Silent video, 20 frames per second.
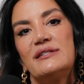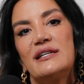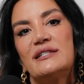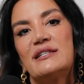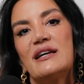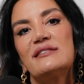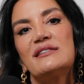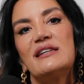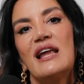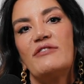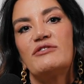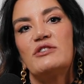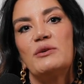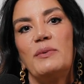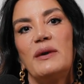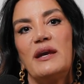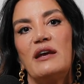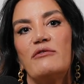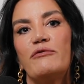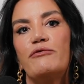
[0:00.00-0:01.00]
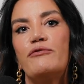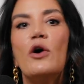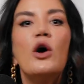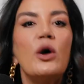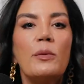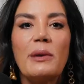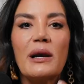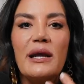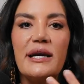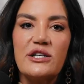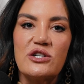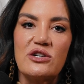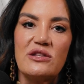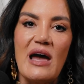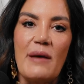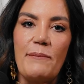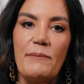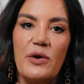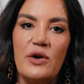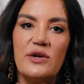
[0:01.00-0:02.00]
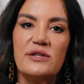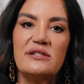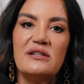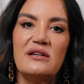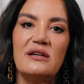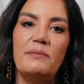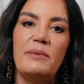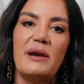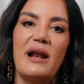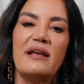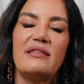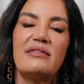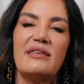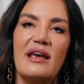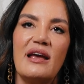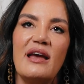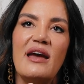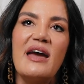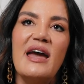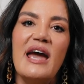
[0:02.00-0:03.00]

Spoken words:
It doesn't have to be verbally to that person, but I think